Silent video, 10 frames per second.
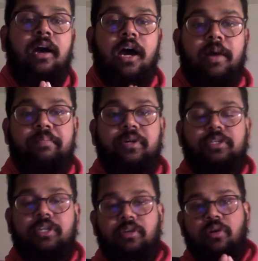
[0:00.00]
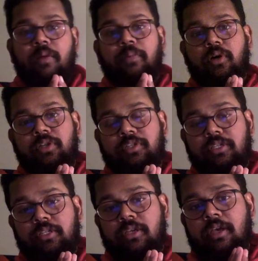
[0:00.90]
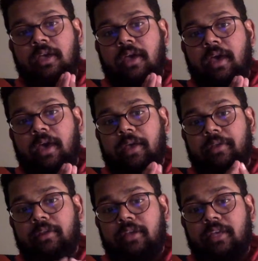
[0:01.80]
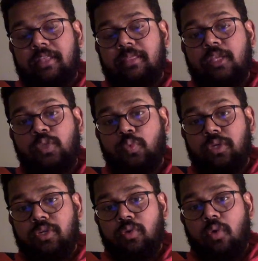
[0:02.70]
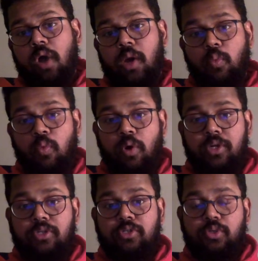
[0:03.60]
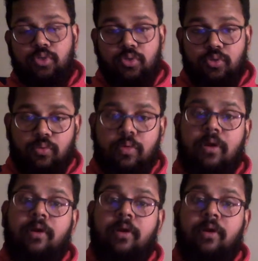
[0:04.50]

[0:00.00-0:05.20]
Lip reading: I appreciate your apologies, and in this video I want to